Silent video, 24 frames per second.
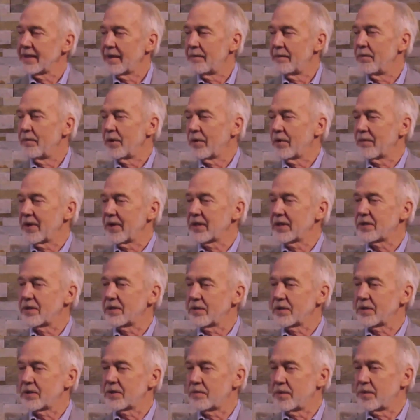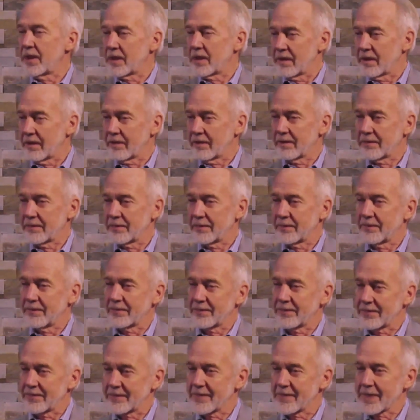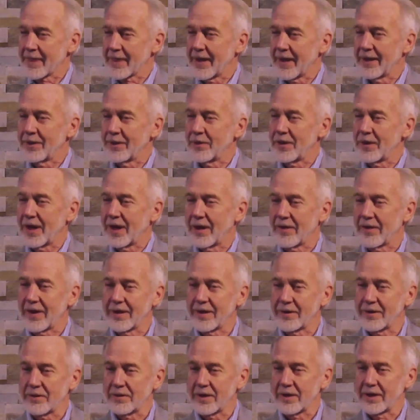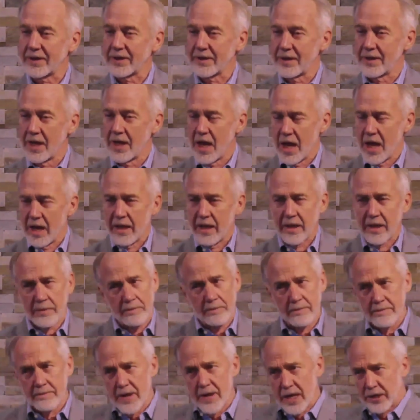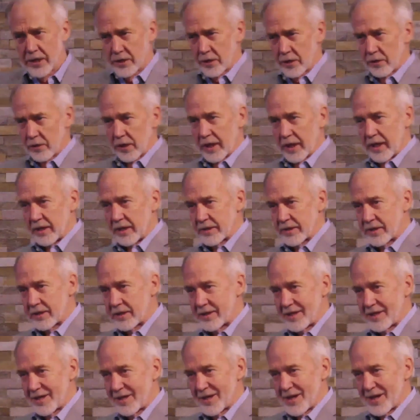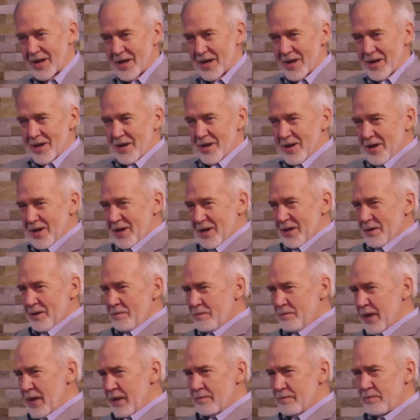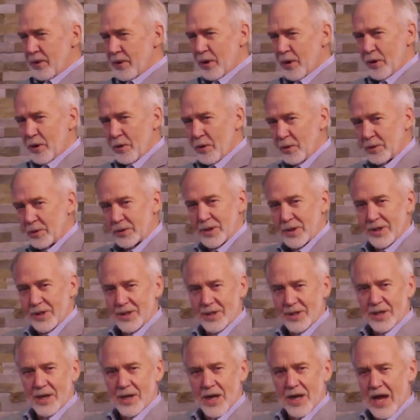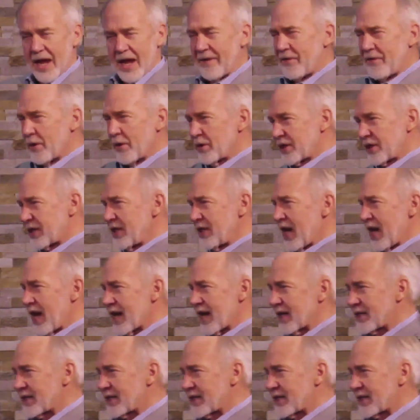motivational speaker. You know how they do it. Make your list. Be bold. If it's not